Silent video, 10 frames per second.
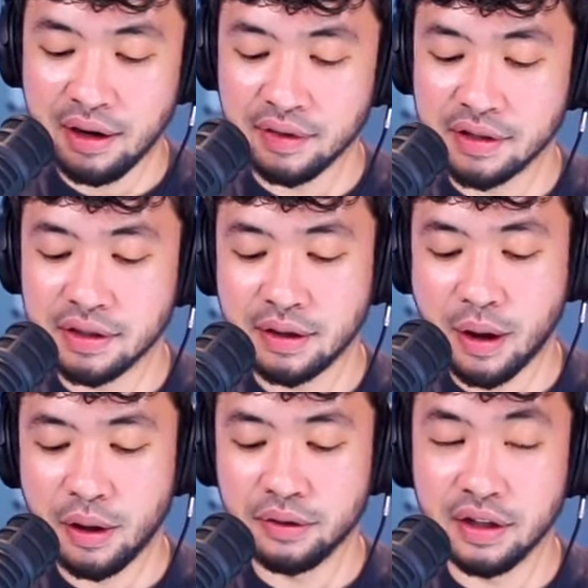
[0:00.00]
and this is
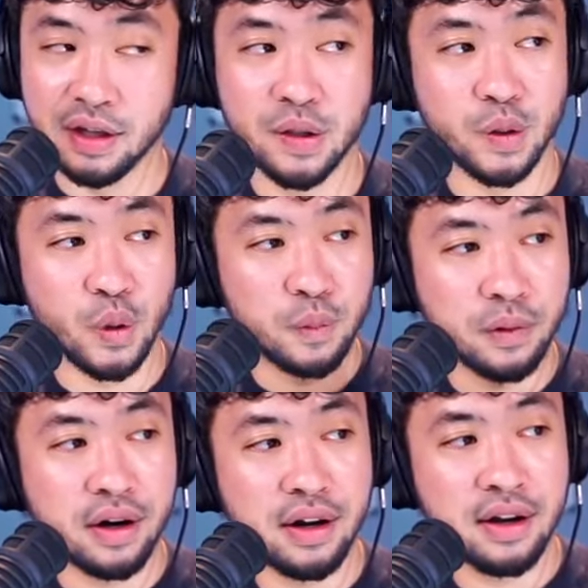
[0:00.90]
called the
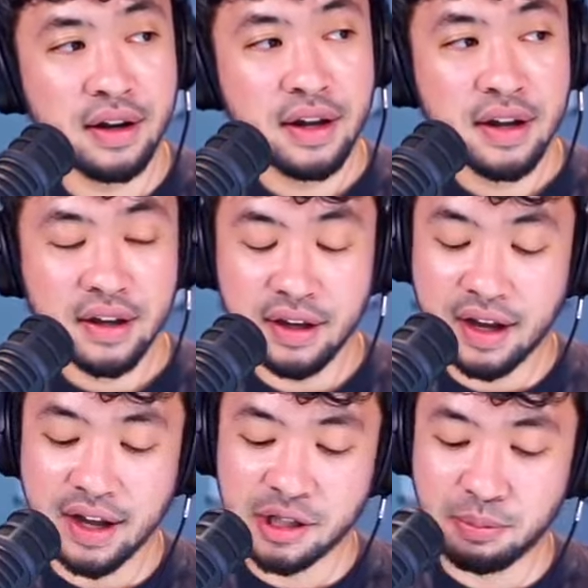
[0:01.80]

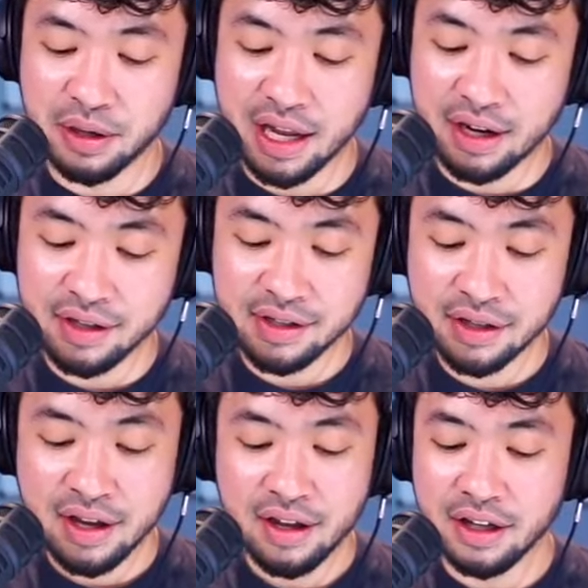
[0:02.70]
supraspinatus.